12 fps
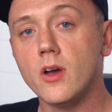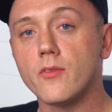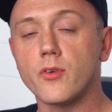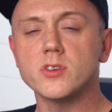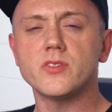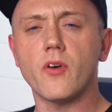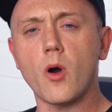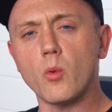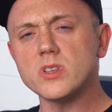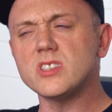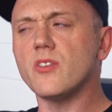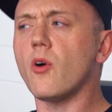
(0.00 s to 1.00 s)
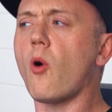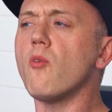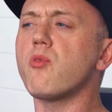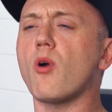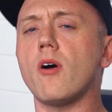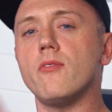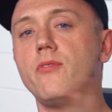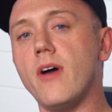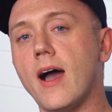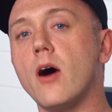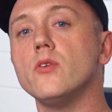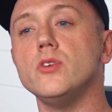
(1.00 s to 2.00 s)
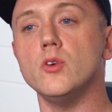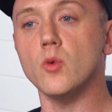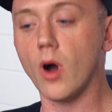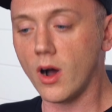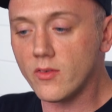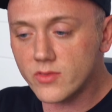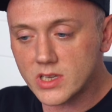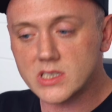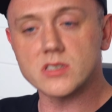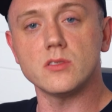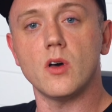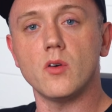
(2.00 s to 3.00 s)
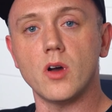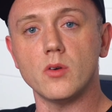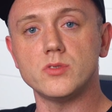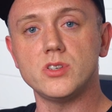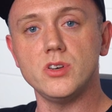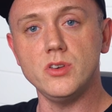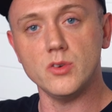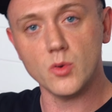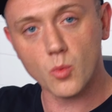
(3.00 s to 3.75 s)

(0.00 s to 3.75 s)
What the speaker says: First of all, what's the overall value of this logo to you?